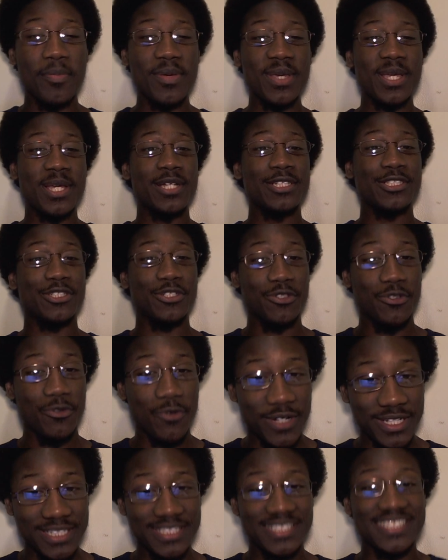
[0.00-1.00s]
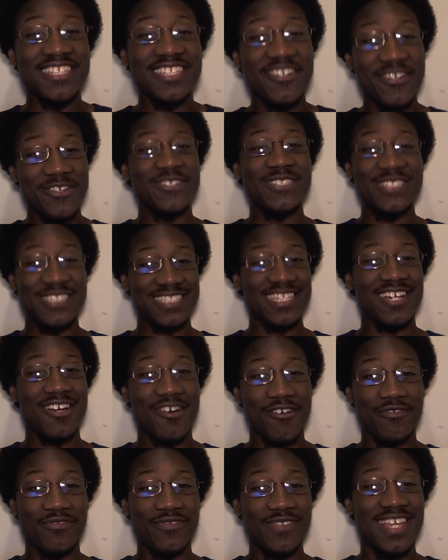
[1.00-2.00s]
because you consider
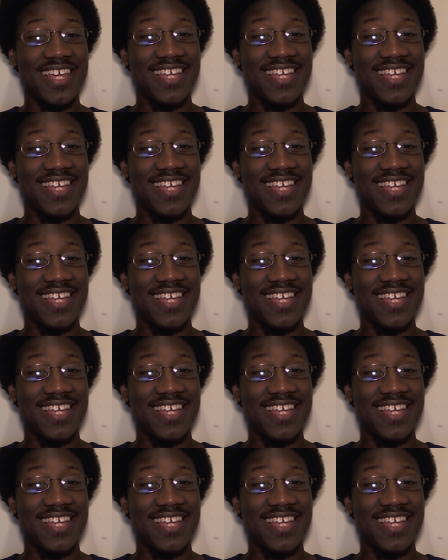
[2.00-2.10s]
yourself